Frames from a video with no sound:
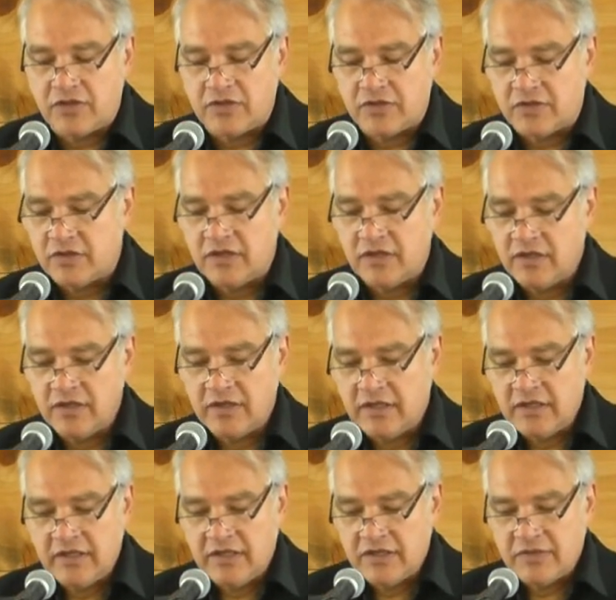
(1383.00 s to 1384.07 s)
that this,
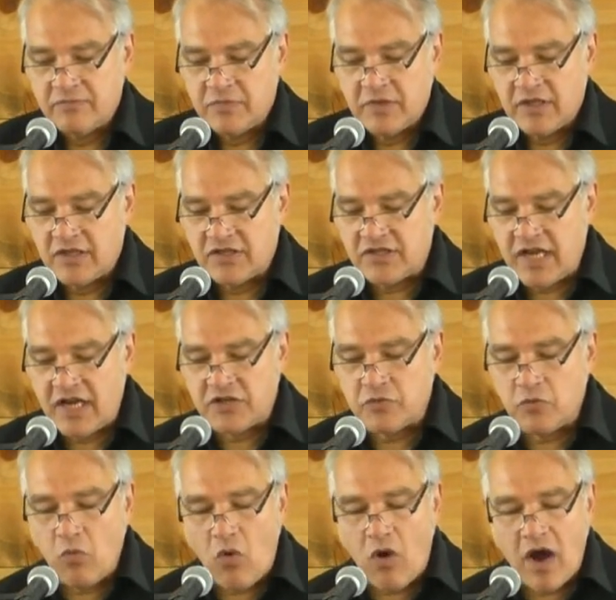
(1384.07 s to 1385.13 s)
the
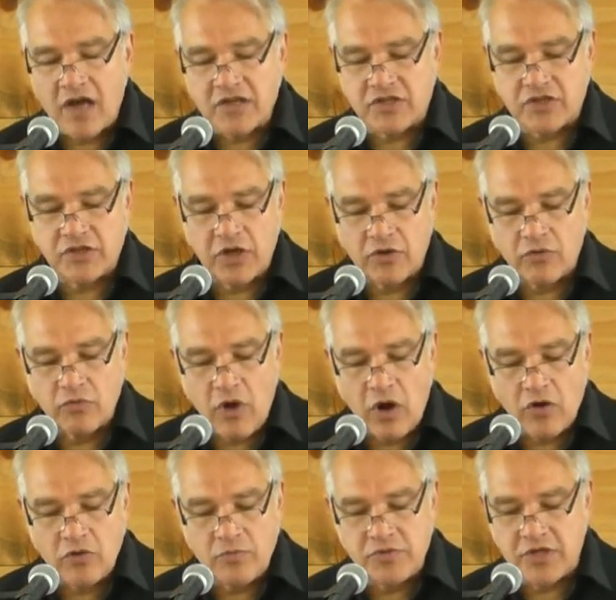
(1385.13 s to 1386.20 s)
saints washed their
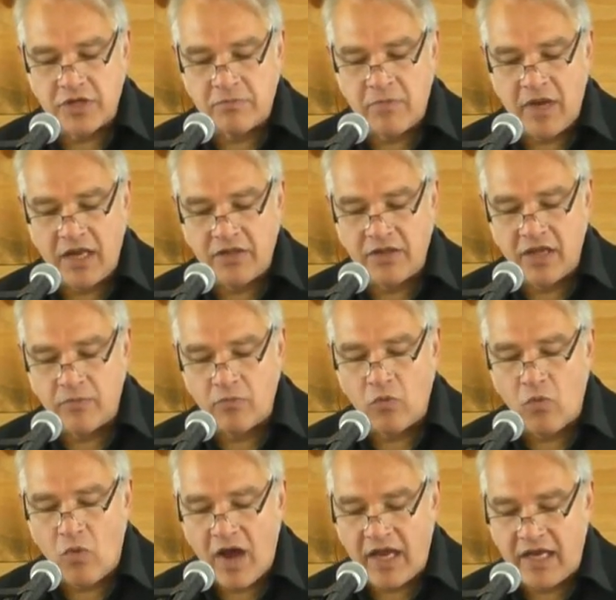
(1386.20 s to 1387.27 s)
robes and made
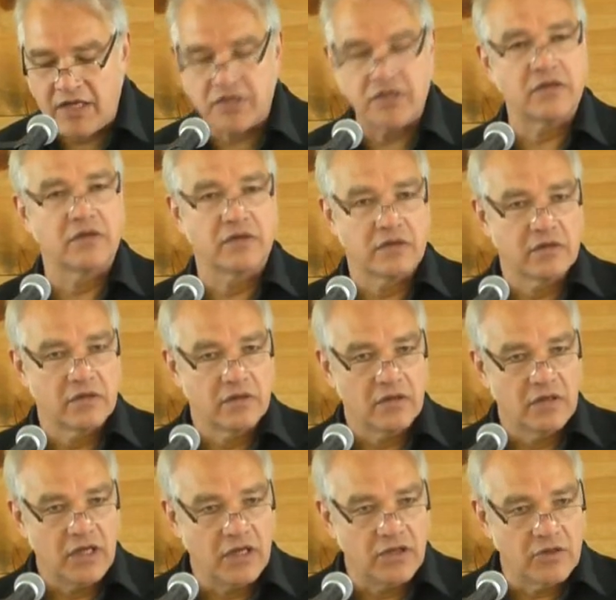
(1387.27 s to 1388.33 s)
them white
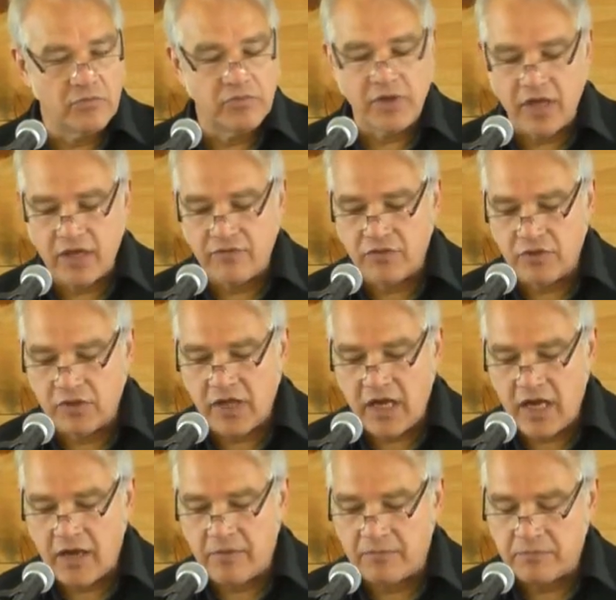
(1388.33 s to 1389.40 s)
in the blood of the
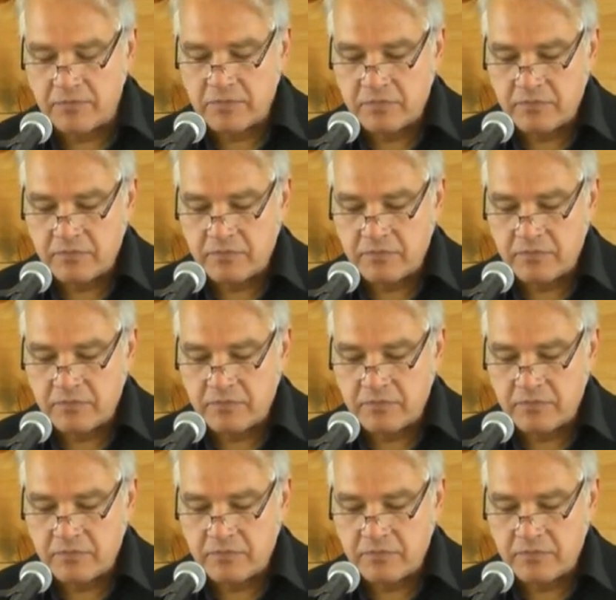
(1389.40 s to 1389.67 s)
Lamb.